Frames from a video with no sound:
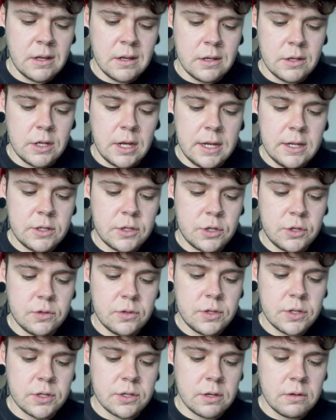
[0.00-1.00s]
it's
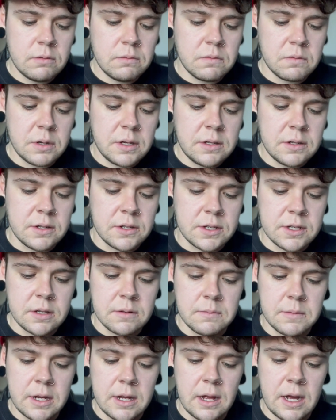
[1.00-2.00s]
just so weird
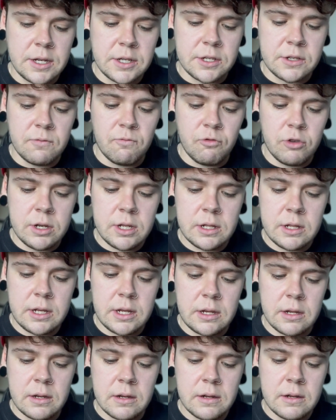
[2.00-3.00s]
to me. I
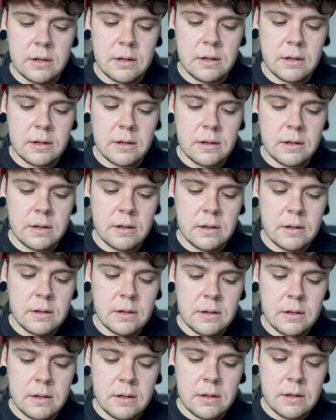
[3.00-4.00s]
really
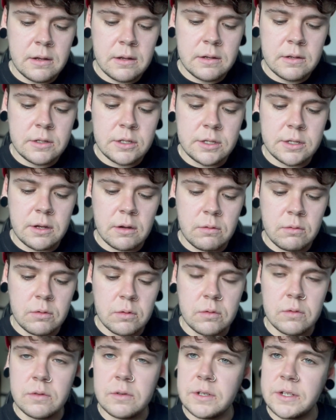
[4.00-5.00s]

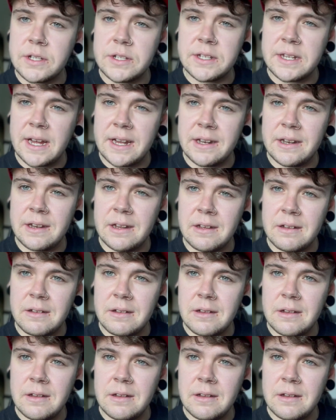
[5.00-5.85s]
don't understand it.